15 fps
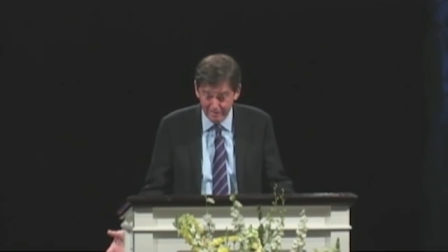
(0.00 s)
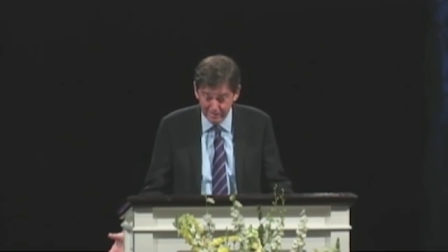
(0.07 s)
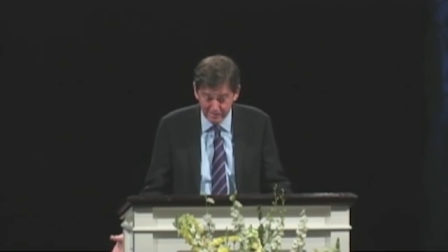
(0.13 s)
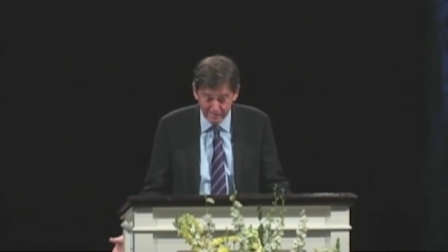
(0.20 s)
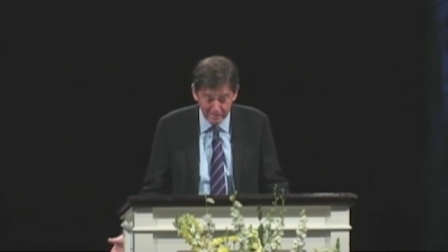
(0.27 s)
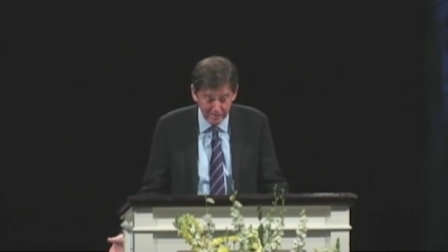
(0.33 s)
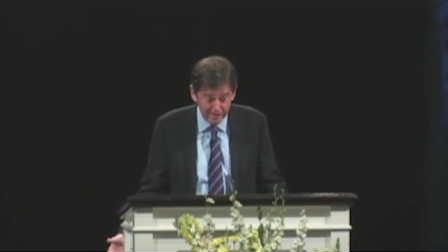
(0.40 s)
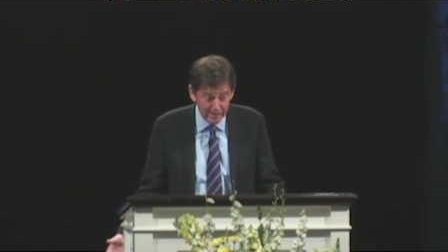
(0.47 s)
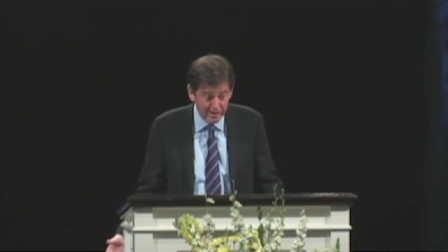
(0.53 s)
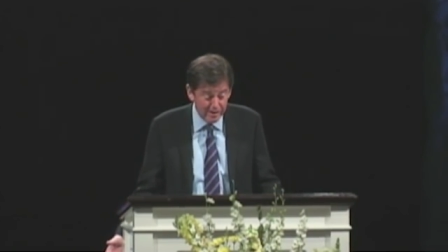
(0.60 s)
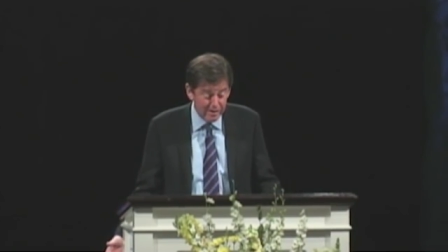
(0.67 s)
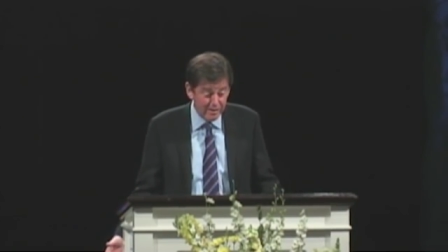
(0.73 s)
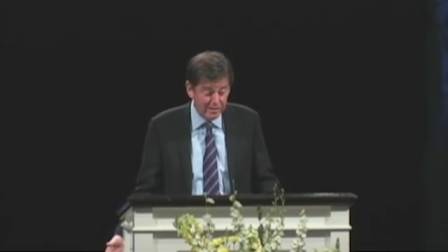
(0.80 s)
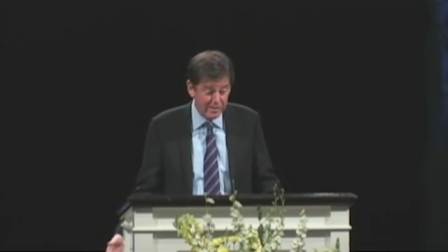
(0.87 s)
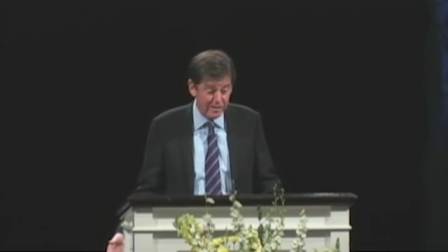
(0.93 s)
This is,
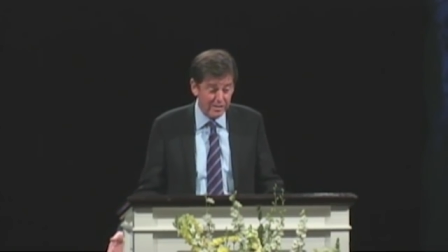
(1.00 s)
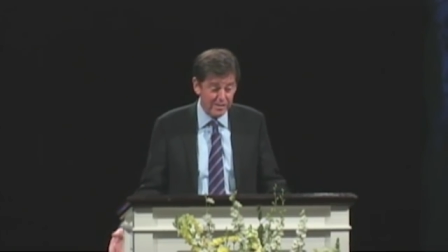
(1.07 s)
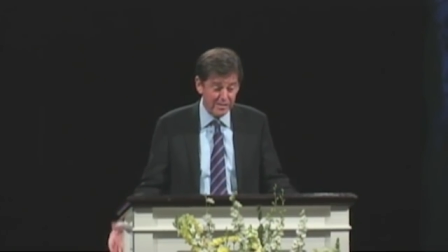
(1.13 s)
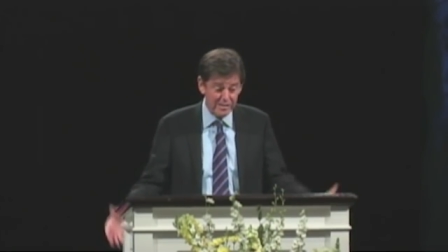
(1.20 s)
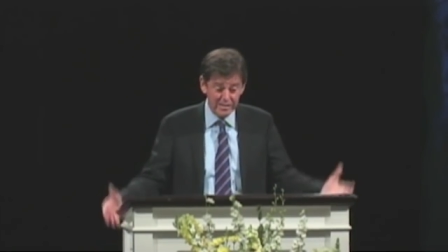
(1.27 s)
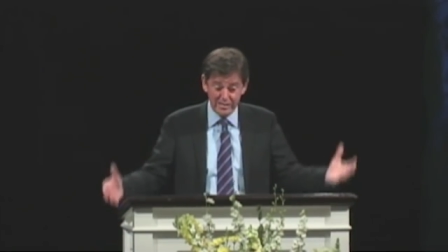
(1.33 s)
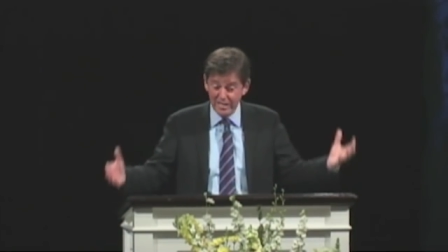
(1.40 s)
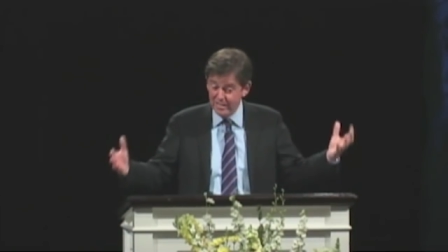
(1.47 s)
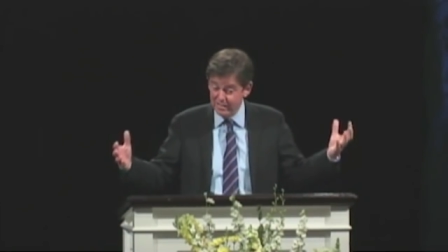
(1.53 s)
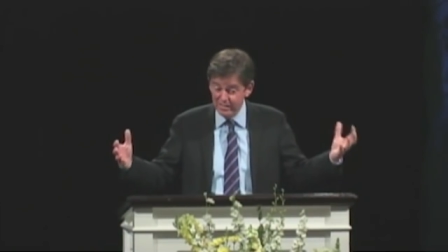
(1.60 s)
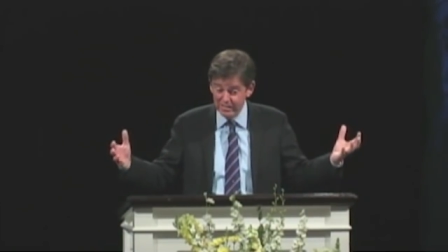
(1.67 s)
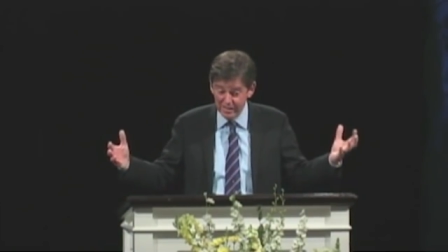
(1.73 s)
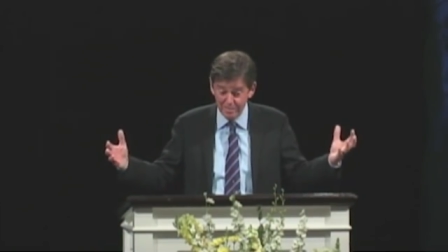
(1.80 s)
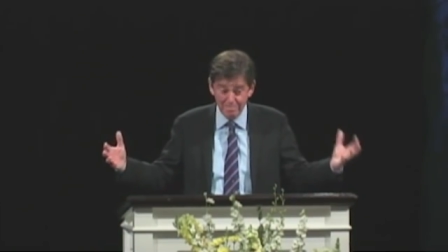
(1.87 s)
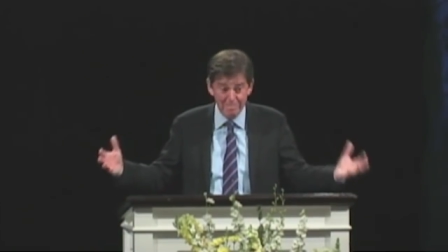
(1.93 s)
this is, this
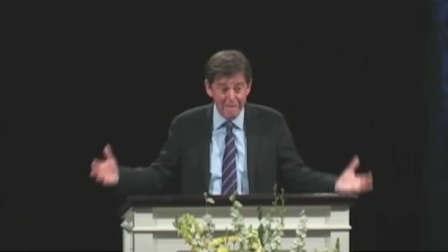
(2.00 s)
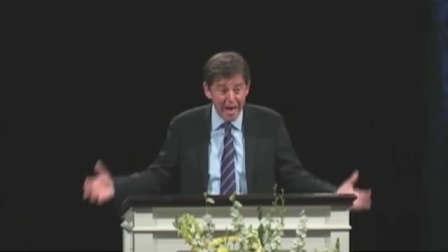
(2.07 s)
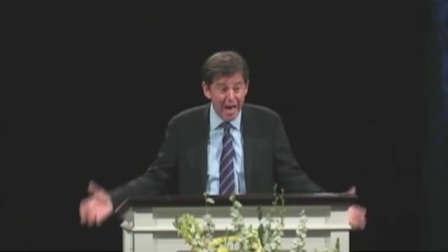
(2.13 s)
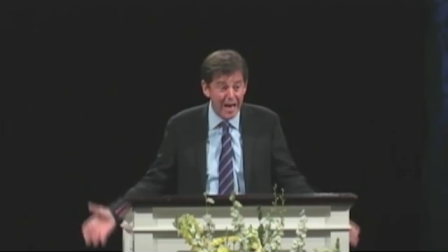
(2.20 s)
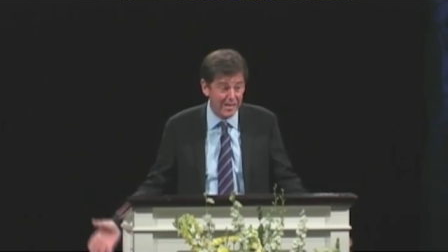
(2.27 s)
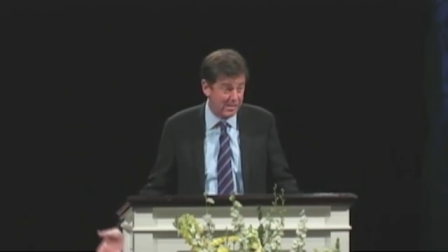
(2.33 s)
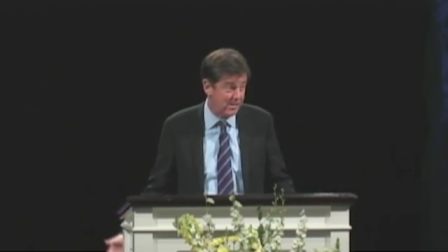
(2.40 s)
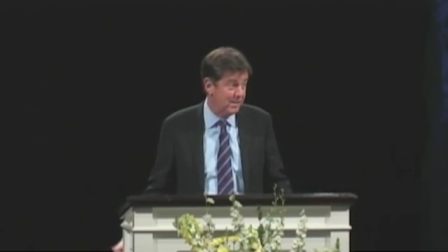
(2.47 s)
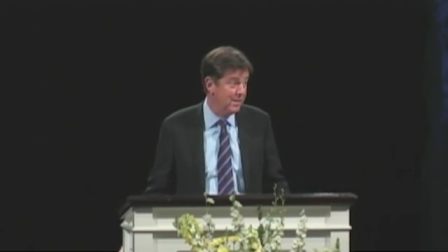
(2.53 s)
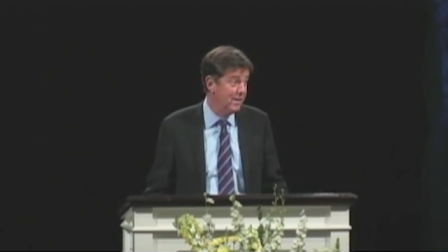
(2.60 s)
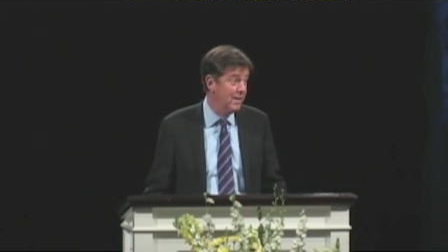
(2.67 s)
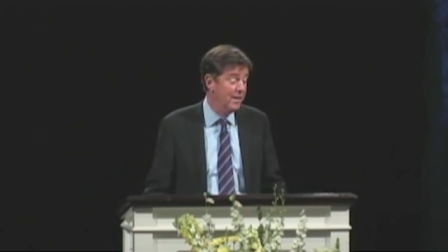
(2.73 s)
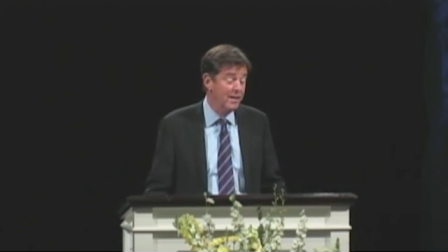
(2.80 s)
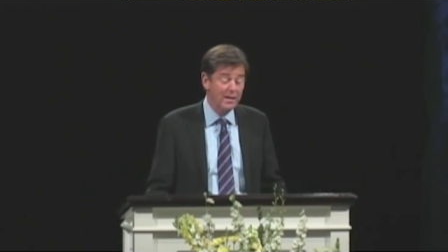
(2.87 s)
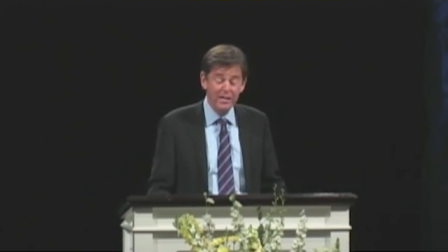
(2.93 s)
is a mess.
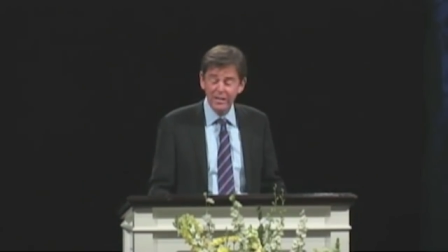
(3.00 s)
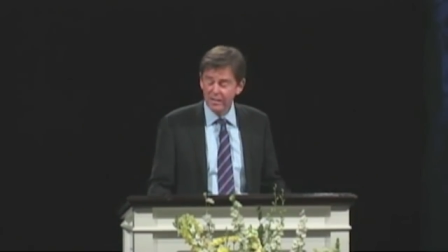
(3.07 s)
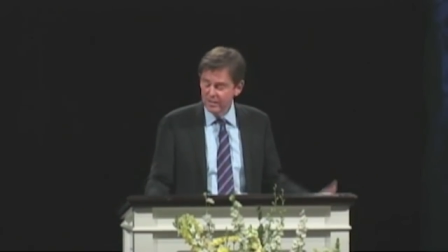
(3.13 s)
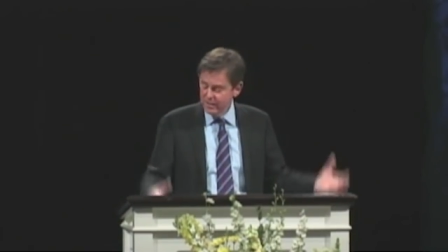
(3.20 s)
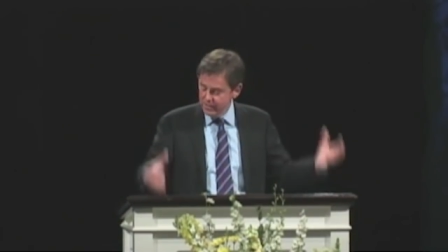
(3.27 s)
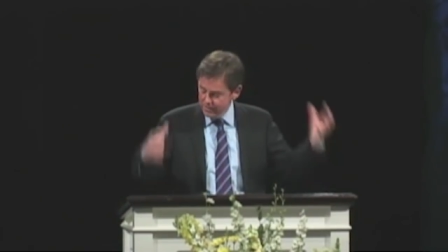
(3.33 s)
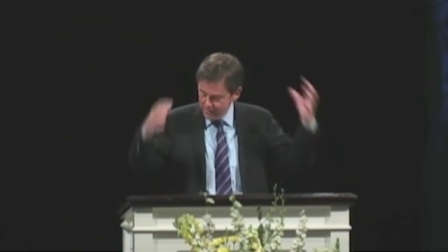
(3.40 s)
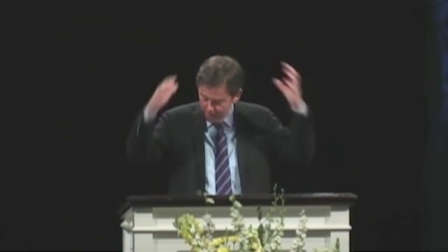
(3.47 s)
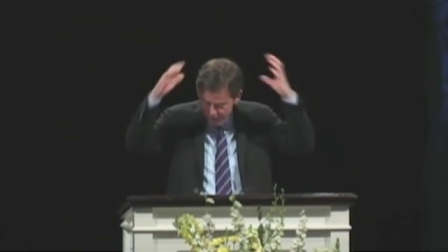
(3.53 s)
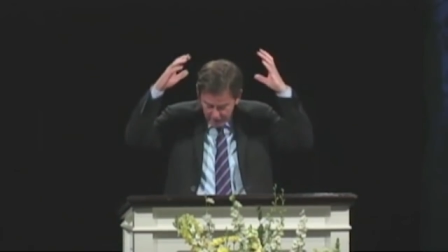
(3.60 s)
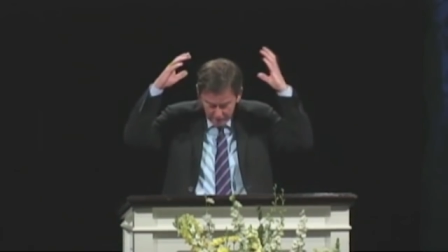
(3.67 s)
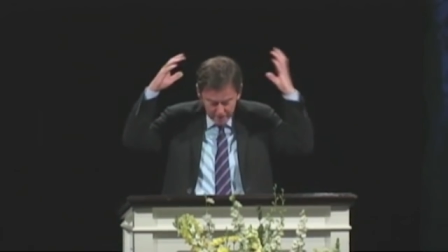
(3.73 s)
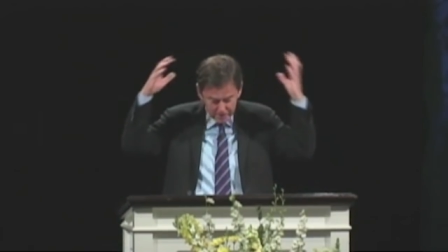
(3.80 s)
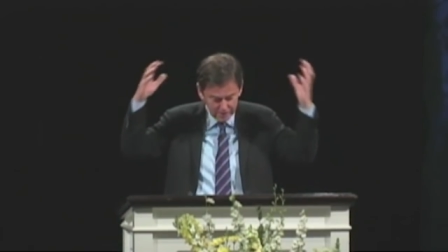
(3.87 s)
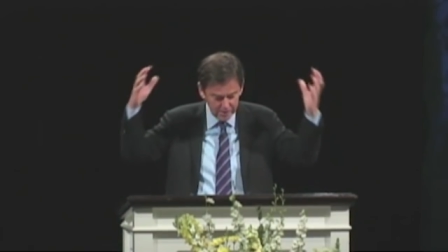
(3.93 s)

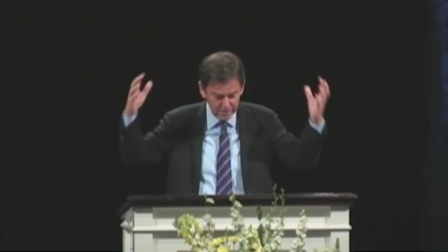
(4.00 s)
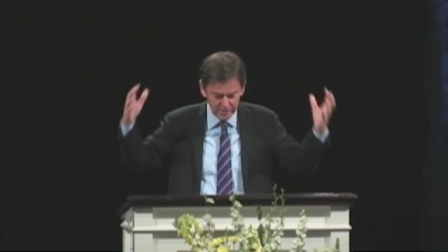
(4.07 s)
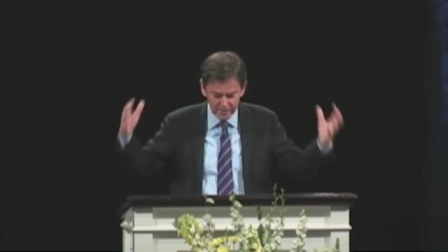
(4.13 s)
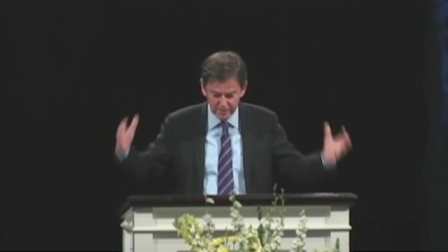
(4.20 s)
Jeez.